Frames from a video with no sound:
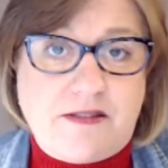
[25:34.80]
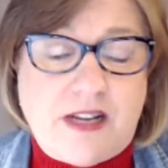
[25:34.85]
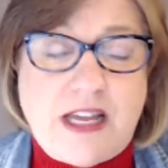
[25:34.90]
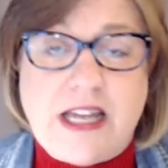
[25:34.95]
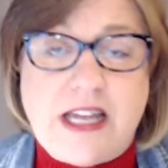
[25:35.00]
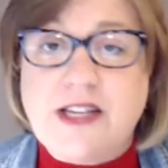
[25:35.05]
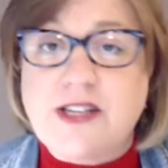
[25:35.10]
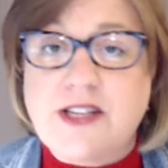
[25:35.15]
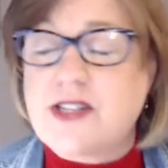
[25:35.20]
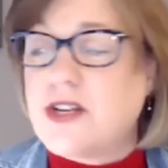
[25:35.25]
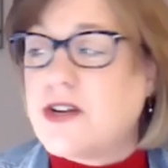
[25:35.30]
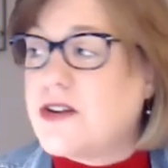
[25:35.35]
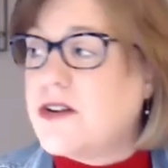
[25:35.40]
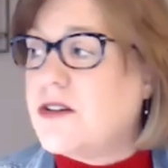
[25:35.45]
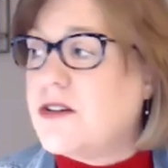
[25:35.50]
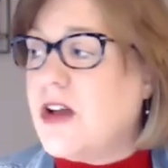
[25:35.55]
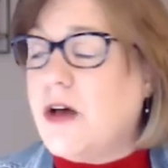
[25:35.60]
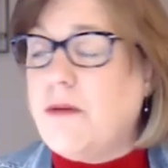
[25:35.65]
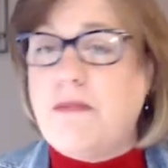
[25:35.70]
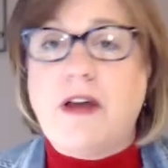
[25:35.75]
Is
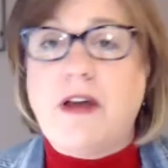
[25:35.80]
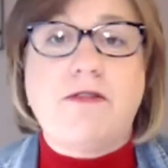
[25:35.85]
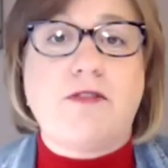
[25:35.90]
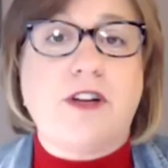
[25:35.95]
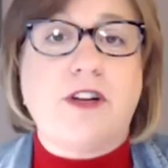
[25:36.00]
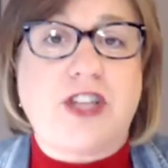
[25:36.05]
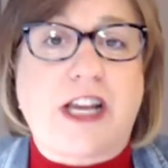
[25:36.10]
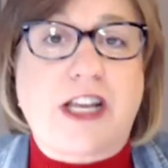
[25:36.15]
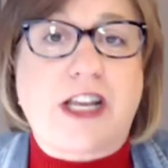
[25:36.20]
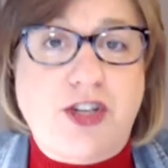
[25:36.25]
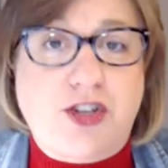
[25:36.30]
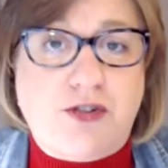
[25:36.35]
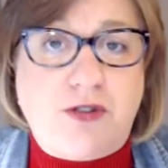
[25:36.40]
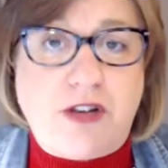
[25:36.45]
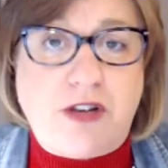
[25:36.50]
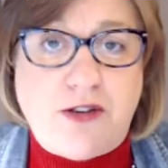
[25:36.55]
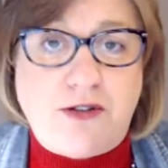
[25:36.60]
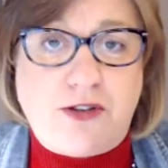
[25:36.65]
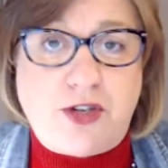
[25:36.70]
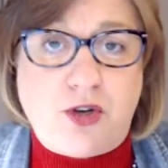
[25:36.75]
there a beverage I can
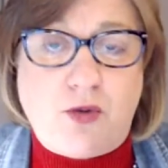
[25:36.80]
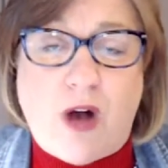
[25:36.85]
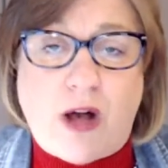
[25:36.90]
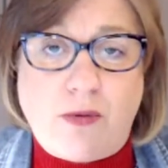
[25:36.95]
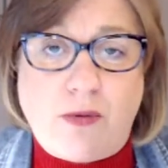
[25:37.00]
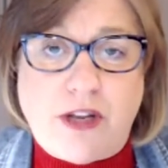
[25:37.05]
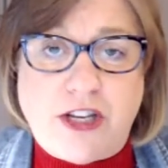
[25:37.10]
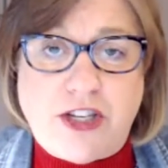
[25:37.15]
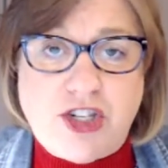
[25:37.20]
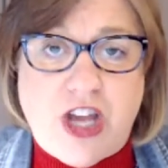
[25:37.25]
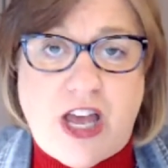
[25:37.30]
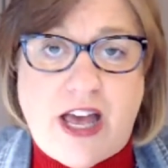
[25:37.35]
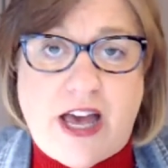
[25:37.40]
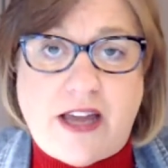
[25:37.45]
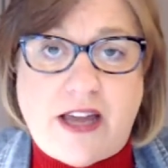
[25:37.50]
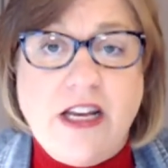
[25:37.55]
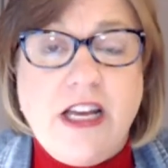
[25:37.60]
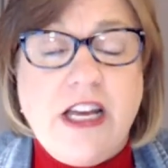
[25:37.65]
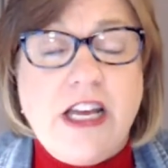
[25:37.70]
treat you to while we chat?